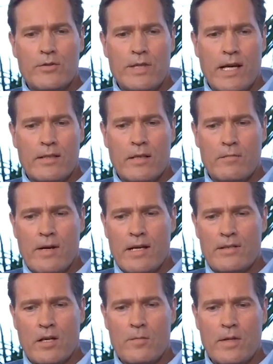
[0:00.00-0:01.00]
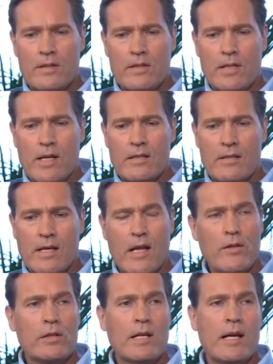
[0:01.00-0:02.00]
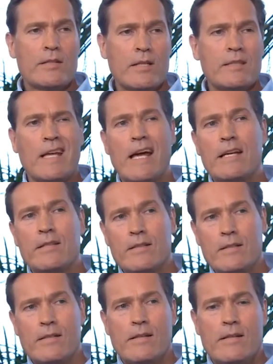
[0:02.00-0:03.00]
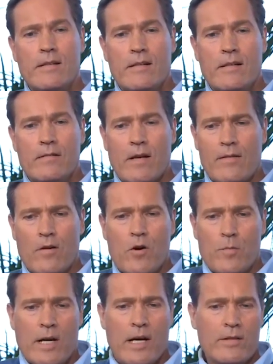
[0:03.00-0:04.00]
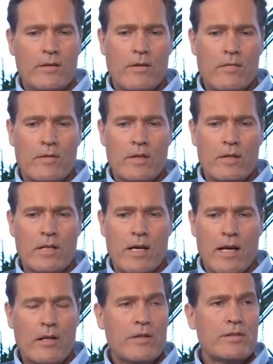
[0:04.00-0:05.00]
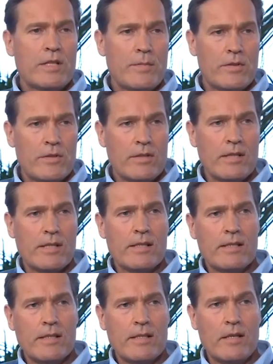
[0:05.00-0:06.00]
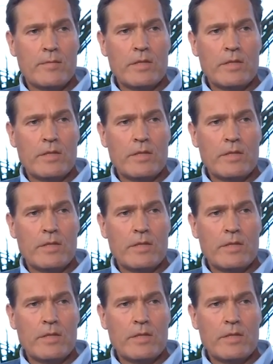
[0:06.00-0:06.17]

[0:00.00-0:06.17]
Discovered, we have a segment called Health Class at the end, where we also talk about health tips and Amino